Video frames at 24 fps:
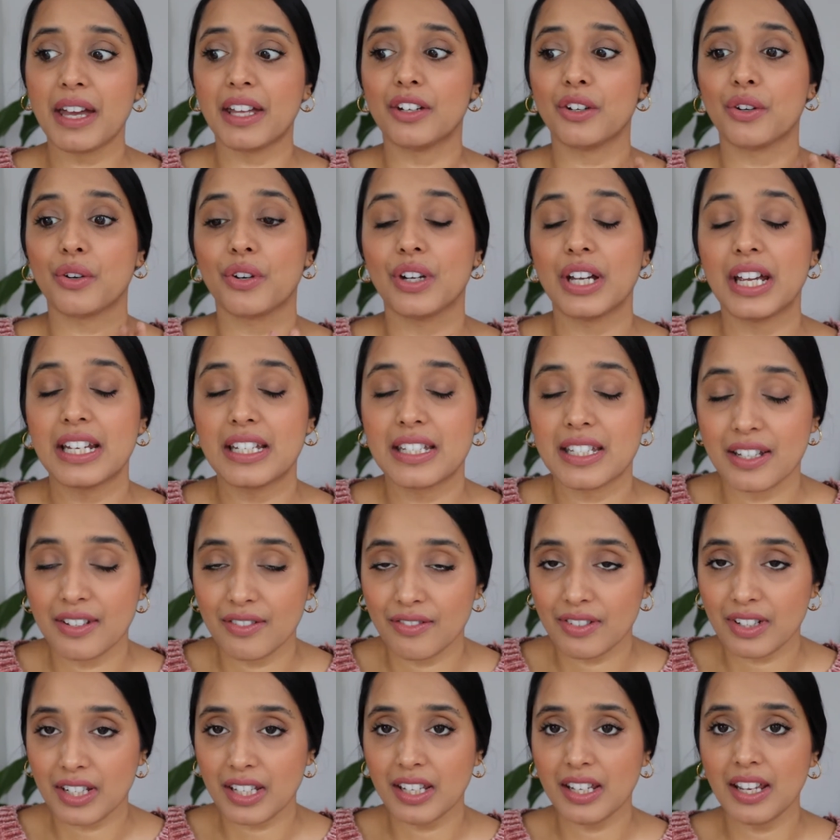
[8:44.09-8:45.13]
and
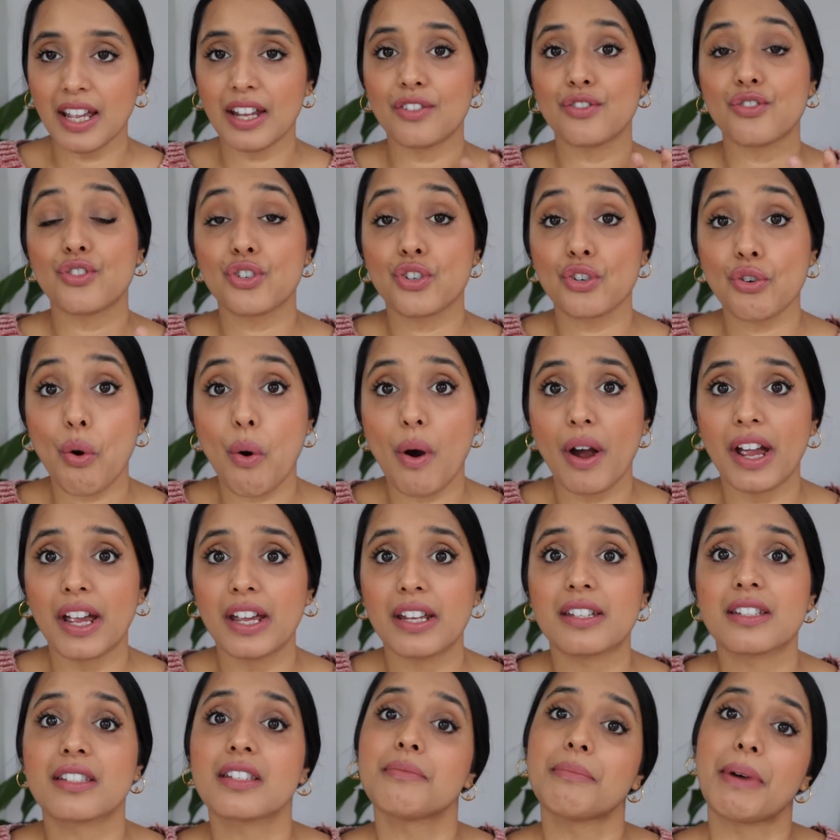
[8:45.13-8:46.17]
creativity and
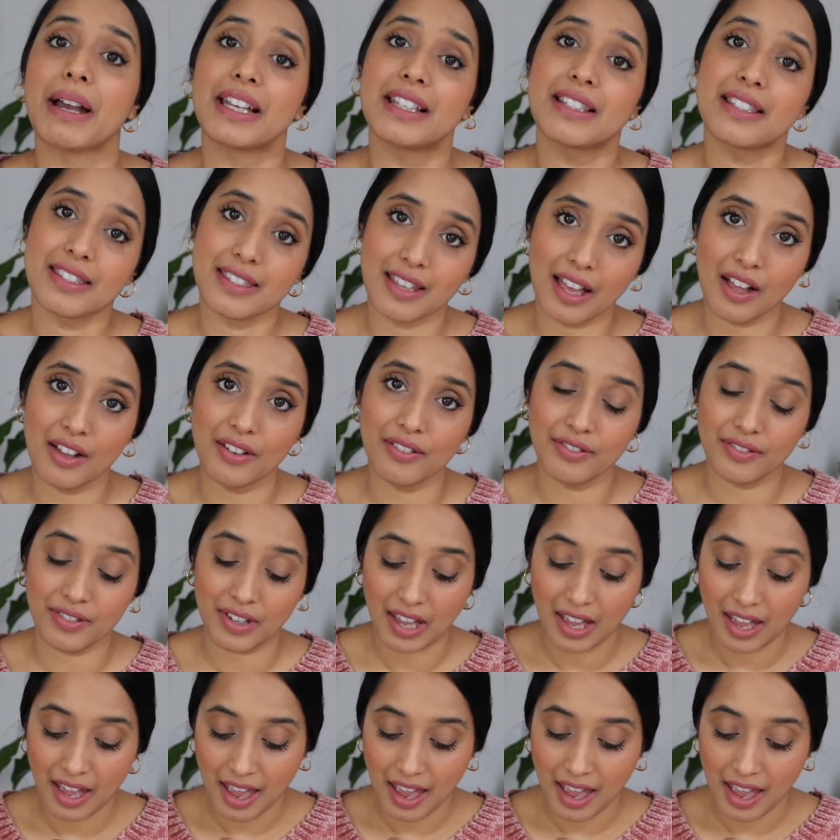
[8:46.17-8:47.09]
joy to myself.